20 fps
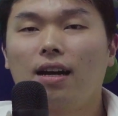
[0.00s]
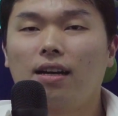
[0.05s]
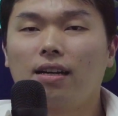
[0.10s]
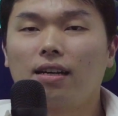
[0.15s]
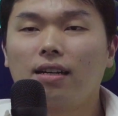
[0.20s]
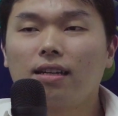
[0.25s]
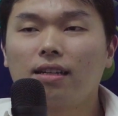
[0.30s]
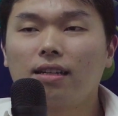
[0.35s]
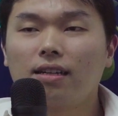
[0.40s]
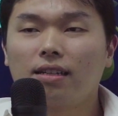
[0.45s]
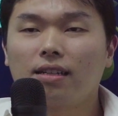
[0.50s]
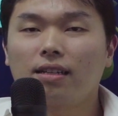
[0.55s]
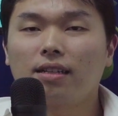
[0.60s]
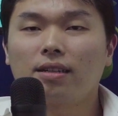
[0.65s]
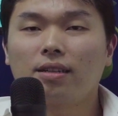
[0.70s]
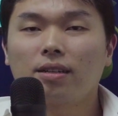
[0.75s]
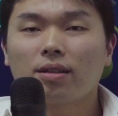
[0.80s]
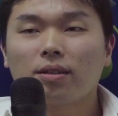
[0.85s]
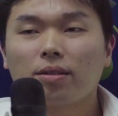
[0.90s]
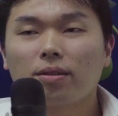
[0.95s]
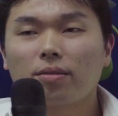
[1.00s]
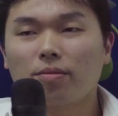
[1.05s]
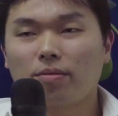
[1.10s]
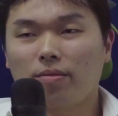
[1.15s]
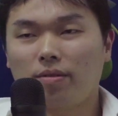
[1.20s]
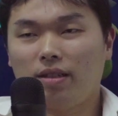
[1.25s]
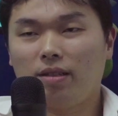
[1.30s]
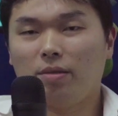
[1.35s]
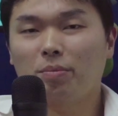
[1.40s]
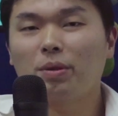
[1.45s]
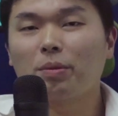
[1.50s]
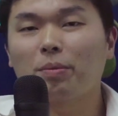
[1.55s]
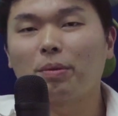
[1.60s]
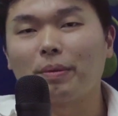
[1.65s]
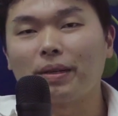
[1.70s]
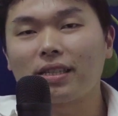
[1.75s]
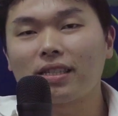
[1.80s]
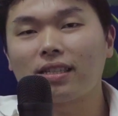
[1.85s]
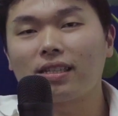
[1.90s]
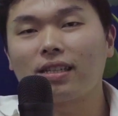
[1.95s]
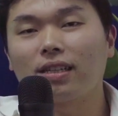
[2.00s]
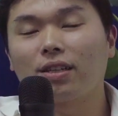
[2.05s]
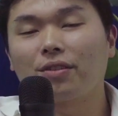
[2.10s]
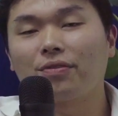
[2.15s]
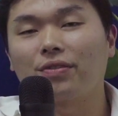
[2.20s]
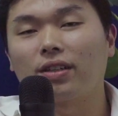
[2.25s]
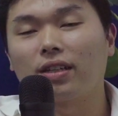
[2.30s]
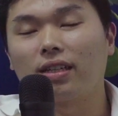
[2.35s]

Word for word: Uh, well, a little bit about myself.